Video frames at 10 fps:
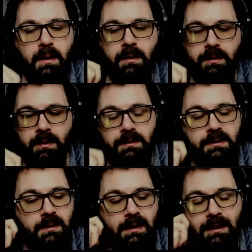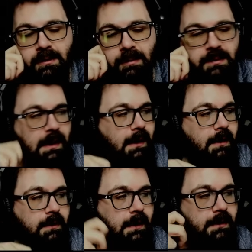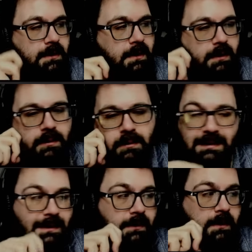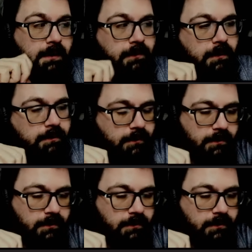Although it's going to heal up to 8 and that's it. This is a tough one.